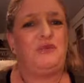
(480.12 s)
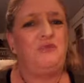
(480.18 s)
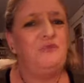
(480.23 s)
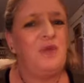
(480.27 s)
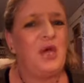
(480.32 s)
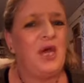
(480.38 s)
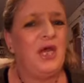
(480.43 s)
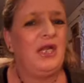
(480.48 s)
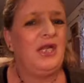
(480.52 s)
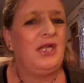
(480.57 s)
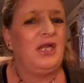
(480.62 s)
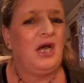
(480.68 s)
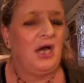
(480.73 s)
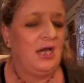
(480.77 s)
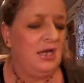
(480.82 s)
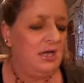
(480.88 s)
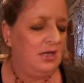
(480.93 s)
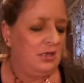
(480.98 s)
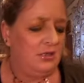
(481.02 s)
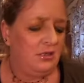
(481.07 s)

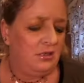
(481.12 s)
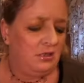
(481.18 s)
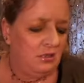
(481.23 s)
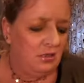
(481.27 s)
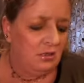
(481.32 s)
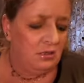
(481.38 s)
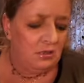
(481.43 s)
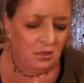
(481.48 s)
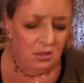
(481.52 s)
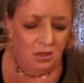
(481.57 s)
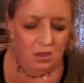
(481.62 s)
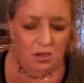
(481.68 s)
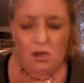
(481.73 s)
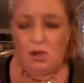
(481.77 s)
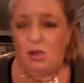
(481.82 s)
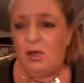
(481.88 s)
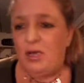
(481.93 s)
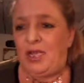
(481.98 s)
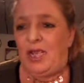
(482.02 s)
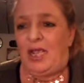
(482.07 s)
$2.99
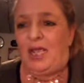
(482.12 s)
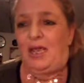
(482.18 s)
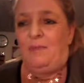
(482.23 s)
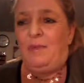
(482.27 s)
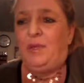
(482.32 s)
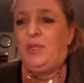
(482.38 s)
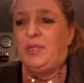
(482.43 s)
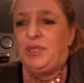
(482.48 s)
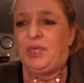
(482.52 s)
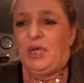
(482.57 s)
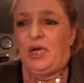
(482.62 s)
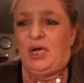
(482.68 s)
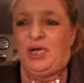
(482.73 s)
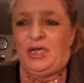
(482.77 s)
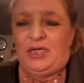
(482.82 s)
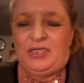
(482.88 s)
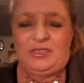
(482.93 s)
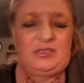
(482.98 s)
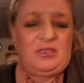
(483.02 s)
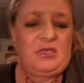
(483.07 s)
on
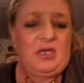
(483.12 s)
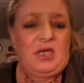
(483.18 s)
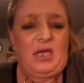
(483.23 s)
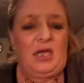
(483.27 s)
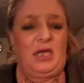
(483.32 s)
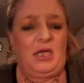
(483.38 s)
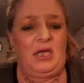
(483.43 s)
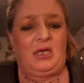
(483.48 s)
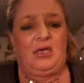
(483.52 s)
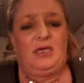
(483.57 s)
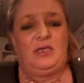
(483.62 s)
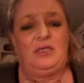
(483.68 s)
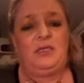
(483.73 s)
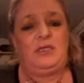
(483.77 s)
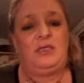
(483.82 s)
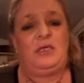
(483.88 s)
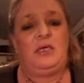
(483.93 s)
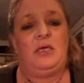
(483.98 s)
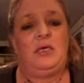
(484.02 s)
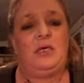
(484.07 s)
Amazon, and
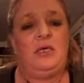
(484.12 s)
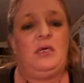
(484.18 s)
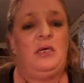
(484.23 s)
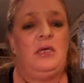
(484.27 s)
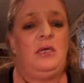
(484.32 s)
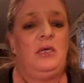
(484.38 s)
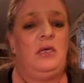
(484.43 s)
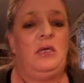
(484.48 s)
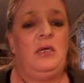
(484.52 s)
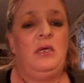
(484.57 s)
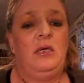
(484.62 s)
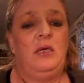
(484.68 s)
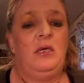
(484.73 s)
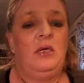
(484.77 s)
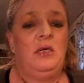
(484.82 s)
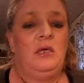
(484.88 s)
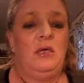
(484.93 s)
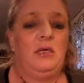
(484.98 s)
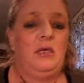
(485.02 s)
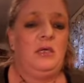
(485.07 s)

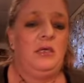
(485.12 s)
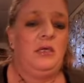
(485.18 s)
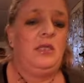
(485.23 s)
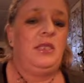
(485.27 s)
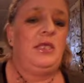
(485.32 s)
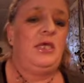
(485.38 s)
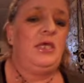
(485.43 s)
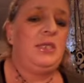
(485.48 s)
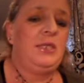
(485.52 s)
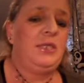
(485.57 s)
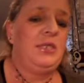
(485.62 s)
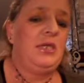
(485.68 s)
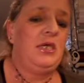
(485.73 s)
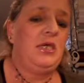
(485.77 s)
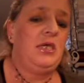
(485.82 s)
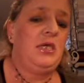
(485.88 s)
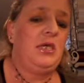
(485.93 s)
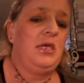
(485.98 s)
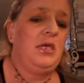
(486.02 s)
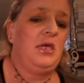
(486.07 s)
this
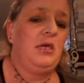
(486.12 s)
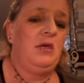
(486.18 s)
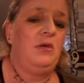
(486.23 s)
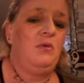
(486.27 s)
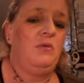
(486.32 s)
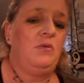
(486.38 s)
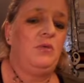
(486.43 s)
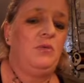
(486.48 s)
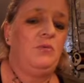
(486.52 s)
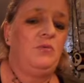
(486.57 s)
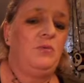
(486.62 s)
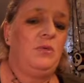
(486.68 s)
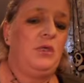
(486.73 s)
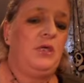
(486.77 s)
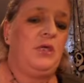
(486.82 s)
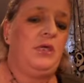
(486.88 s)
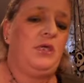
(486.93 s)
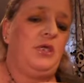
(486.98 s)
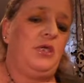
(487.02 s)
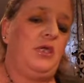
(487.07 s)
thing here was
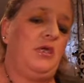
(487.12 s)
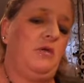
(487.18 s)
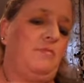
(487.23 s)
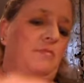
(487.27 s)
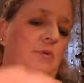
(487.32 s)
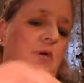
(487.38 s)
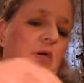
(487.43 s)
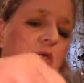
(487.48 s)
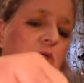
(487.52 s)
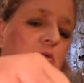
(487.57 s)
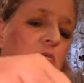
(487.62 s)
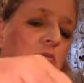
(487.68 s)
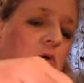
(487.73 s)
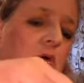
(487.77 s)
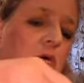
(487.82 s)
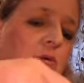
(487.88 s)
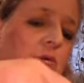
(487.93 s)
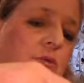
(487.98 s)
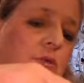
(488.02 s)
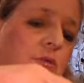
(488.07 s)
really cheap as
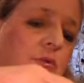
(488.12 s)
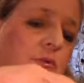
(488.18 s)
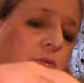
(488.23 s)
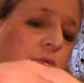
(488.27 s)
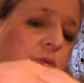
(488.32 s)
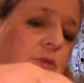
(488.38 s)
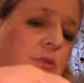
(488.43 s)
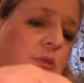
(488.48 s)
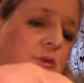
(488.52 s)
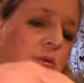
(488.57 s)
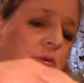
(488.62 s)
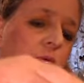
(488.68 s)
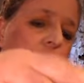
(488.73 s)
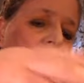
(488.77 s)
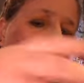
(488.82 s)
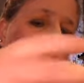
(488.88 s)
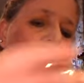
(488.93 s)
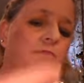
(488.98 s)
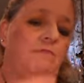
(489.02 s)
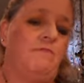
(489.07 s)
well too.
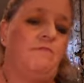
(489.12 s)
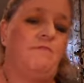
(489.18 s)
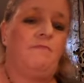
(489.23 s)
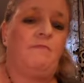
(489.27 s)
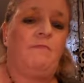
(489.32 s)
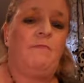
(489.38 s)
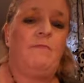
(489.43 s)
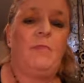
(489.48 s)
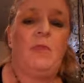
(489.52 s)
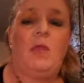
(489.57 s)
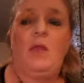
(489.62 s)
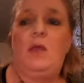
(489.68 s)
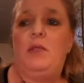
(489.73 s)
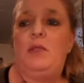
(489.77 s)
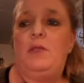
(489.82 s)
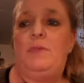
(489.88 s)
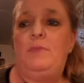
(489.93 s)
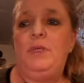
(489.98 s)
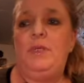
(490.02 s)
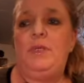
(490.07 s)
So
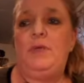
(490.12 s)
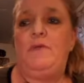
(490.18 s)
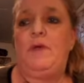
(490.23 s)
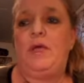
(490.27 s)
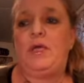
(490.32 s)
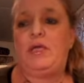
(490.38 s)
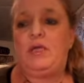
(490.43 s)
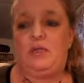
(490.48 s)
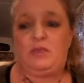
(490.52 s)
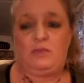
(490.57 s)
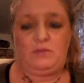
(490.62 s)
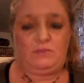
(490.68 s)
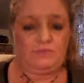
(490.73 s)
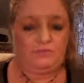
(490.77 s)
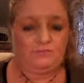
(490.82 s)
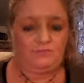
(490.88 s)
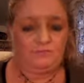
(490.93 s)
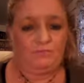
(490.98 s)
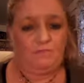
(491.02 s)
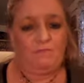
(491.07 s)
let me see if I can
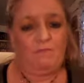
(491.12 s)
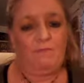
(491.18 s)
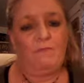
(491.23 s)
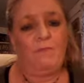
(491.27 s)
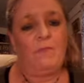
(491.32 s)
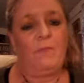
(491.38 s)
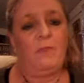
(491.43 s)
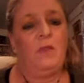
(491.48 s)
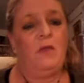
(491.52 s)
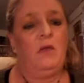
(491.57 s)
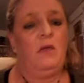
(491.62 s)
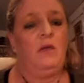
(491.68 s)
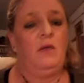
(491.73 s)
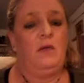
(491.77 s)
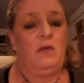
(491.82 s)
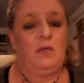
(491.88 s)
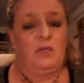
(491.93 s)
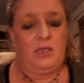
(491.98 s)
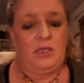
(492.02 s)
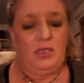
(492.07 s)

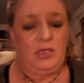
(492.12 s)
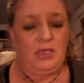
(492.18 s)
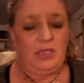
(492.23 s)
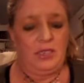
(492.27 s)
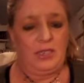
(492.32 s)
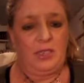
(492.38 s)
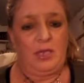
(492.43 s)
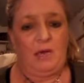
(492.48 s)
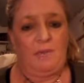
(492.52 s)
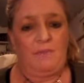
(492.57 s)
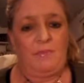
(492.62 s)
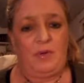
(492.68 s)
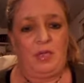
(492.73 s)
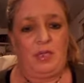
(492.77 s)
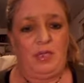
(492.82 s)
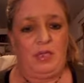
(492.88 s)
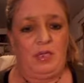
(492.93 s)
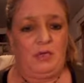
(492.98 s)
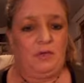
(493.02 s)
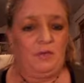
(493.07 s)
clean this up a
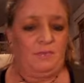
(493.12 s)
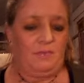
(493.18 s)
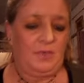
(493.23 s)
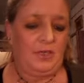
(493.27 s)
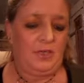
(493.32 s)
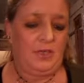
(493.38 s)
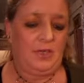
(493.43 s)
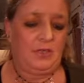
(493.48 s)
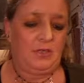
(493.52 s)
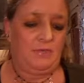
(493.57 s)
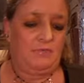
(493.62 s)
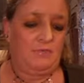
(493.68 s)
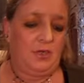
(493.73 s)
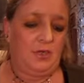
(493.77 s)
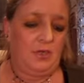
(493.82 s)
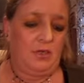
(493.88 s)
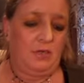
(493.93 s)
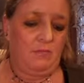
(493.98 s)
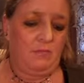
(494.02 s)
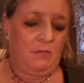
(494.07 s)
little bit,
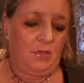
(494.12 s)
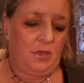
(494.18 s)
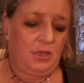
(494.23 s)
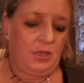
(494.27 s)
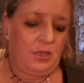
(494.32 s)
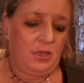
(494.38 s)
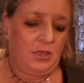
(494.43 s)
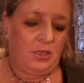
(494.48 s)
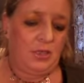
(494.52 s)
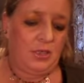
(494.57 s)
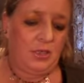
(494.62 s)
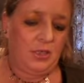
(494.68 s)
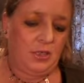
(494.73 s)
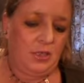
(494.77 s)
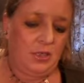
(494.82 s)
but not much.